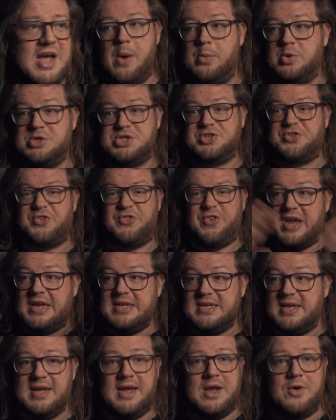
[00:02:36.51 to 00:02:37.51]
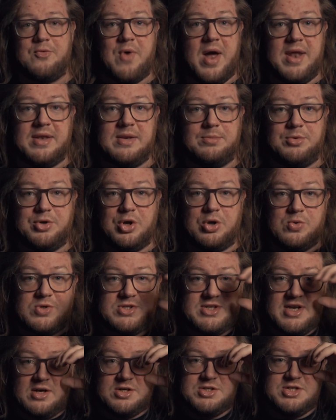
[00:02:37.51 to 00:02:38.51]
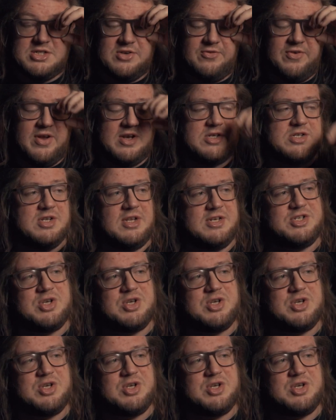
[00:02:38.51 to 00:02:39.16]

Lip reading: I was just finding it in random Google searches eventually.